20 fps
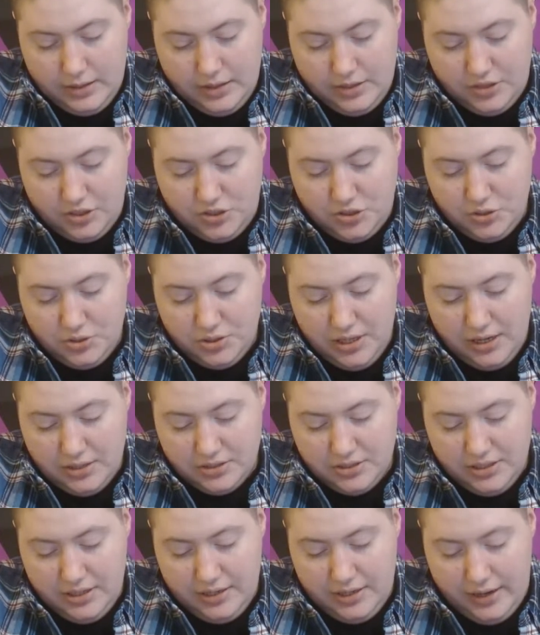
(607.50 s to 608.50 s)
The
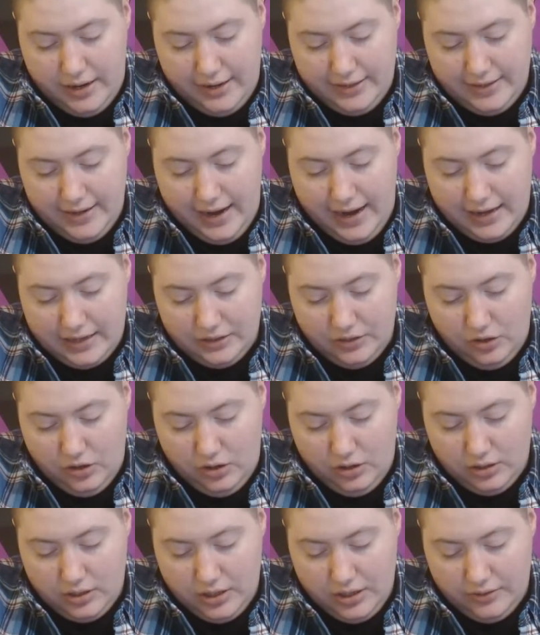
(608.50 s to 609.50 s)
2009
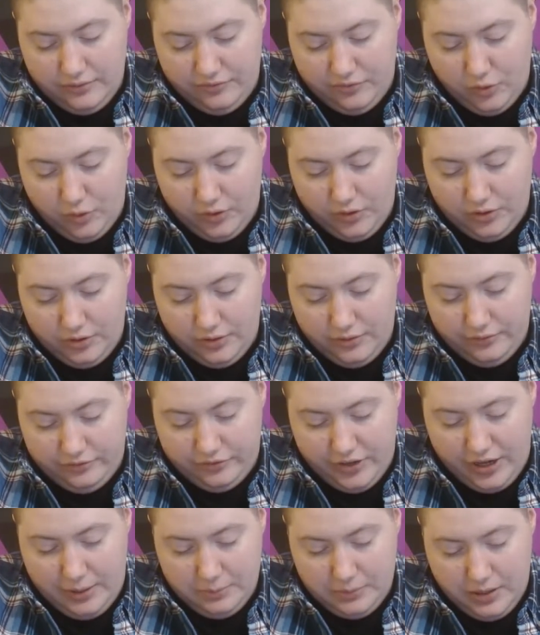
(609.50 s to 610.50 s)
catalog for
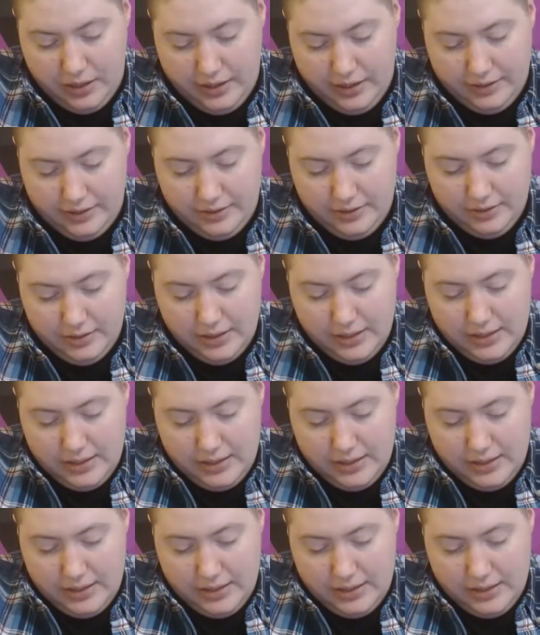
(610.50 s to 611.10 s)
Frameline,